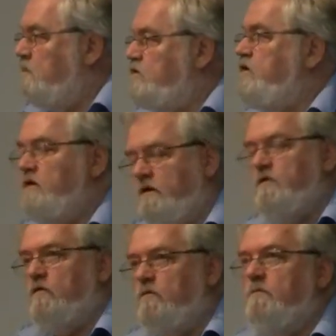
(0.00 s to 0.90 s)
Which you can
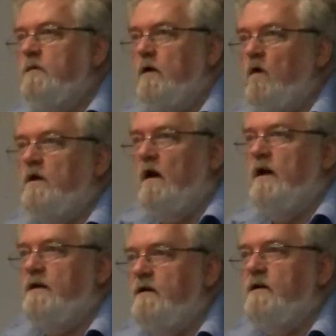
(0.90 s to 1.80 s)
do one
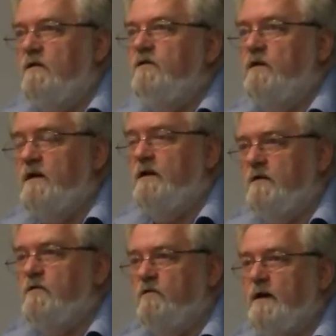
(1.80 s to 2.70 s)
night, if you intend
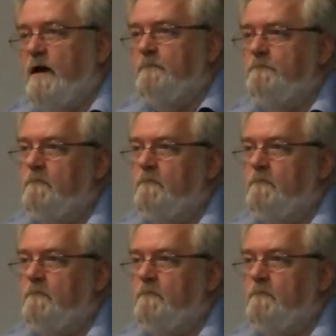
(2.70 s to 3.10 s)
to do that.